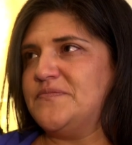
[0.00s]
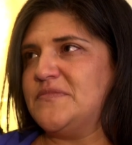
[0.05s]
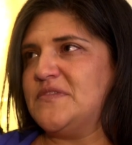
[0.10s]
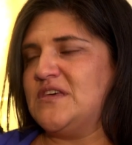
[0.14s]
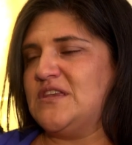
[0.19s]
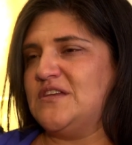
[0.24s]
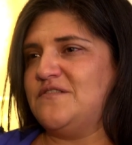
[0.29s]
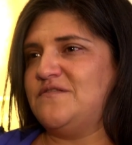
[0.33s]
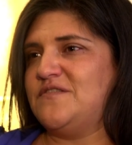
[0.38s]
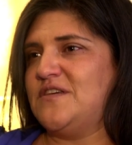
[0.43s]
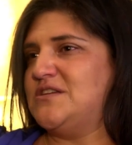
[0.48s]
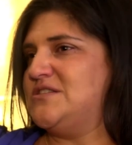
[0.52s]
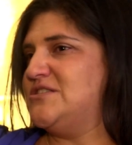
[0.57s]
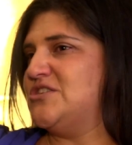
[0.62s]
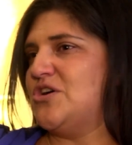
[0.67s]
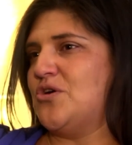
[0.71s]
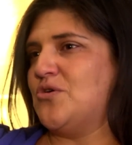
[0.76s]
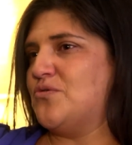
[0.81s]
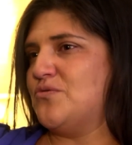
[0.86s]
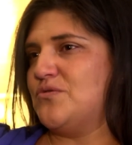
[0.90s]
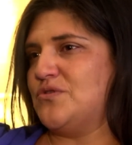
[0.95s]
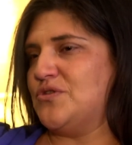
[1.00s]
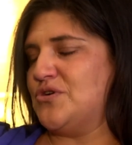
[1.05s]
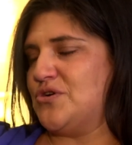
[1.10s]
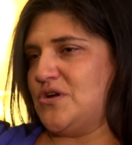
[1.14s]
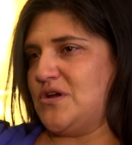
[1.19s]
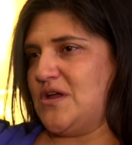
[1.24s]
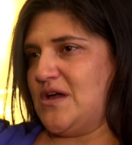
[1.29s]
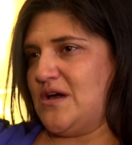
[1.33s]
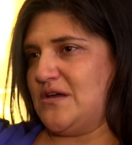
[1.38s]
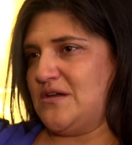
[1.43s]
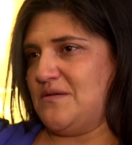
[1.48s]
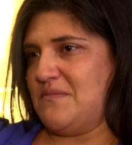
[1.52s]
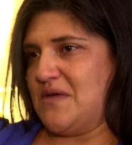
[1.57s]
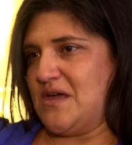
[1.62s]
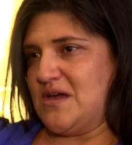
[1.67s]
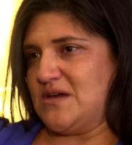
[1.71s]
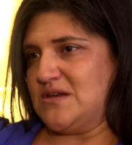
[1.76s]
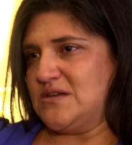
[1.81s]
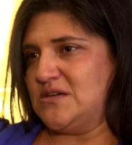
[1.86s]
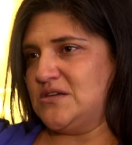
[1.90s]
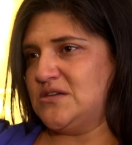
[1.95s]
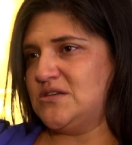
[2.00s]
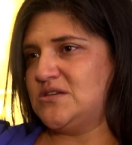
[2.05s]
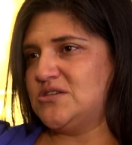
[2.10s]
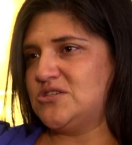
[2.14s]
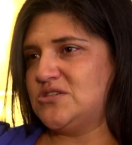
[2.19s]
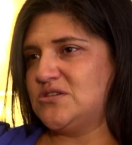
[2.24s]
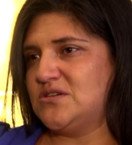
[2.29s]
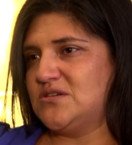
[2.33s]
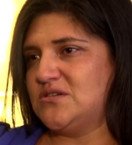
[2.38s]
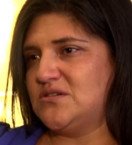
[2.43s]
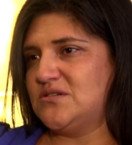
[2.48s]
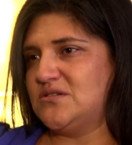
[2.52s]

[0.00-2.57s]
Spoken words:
that if they don't learn how to manage,